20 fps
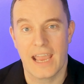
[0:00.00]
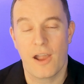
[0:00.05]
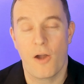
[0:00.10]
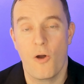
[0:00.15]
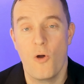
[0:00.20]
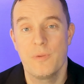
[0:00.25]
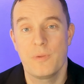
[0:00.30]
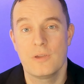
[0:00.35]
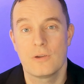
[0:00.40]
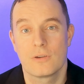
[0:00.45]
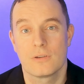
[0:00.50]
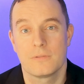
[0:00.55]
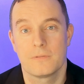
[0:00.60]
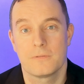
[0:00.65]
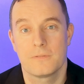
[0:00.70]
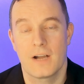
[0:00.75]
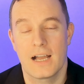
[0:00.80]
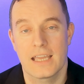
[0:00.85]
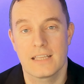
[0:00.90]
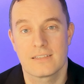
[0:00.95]
I hope you could
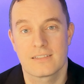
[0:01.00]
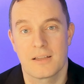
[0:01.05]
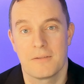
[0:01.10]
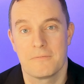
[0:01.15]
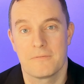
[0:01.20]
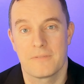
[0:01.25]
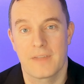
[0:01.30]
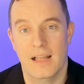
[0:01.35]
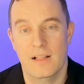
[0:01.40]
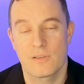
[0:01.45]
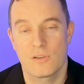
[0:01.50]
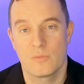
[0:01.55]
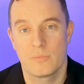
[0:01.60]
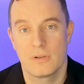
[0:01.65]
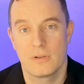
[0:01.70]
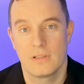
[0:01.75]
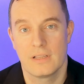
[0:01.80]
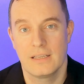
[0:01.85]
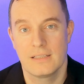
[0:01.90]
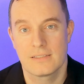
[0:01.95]
find some
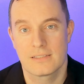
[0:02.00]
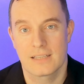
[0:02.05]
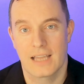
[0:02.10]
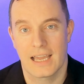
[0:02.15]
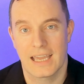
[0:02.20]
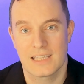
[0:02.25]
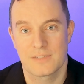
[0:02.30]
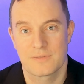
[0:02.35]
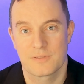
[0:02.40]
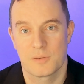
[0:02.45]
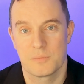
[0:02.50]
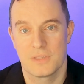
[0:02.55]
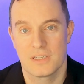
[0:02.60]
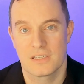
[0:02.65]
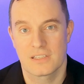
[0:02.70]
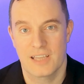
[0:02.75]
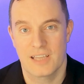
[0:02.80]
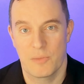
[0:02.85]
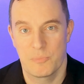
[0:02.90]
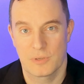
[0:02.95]
valuable insights from
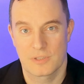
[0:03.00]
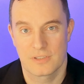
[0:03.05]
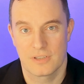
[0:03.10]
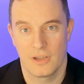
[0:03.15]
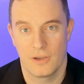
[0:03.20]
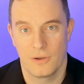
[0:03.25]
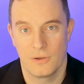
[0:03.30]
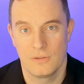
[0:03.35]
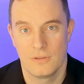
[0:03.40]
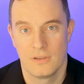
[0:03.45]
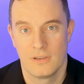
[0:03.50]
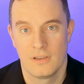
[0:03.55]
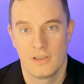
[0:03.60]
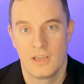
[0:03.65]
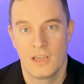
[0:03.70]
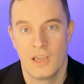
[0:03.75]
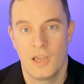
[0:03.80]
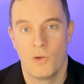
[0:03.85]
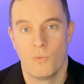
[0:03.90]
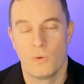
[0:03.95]
this episode.
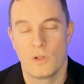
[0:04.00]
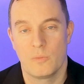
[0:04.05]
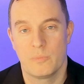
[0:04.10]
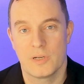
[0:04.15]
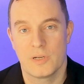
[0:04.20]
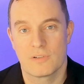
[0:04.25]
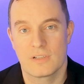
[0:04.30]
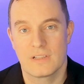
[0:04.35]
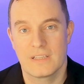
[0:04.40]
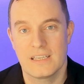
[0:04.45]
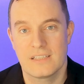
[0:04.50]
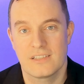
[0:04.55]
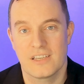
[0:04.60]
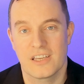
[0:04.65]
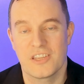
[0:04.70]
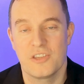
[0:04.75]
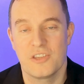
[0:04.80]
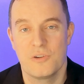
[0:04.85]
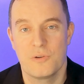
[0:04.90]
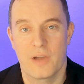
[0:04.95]
We'll be
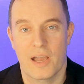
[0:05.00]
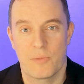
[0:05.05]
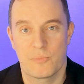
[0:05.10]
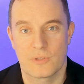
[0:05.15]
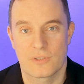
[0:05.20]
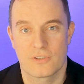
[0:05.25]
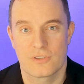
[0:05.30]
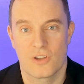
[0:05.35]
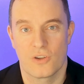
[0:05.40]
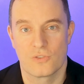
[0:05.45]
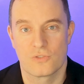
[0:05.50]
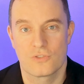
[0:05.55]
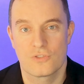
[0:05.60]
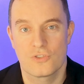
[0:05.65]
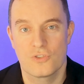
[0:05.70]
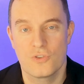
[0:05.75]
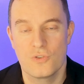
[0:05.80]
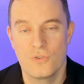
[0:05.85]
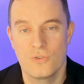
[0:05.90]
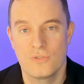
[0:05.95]
releasing new episodes
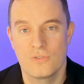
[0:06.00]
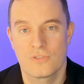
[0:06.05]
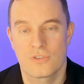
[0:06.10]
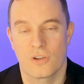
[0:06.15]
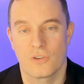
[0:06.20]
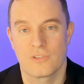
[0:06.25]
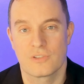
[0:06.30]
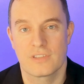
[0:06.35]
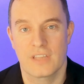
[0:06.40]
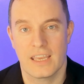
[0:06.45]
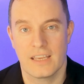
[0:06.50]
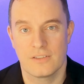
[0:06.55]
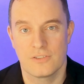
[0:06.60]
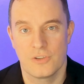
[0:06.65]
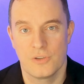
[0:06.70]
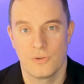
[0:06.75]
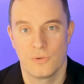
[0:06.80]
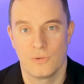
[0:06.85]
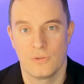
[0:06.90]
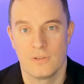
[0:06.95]
soon, so stay
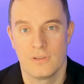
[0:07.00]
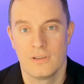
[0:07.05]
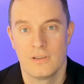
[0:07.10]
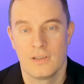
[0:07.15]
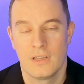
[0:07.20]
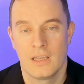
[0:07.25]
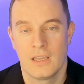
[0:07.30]
tuned.